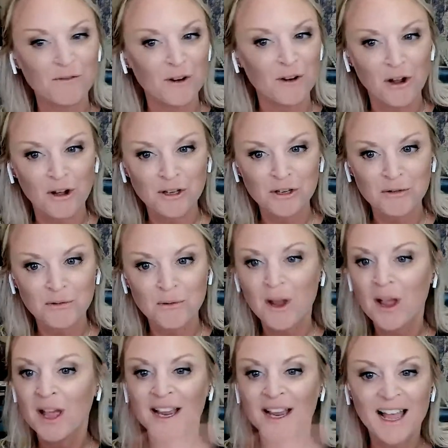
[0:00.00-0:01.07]
For all you
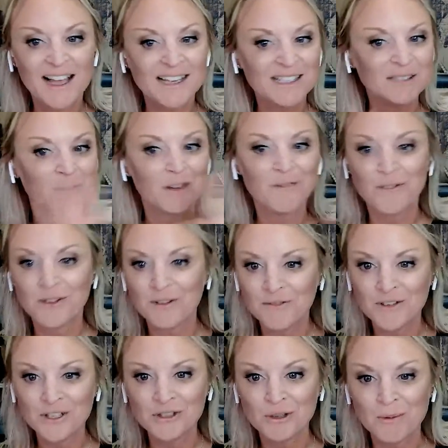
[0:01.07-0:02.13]
guys looking for the
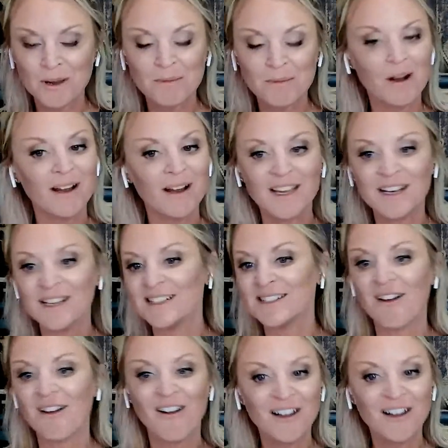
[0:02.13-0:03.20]
feature webinar, it is
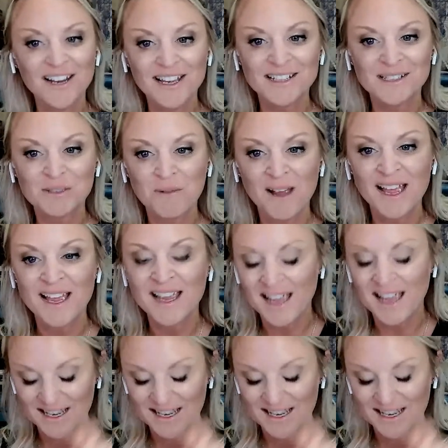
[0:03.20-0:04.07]
on its way.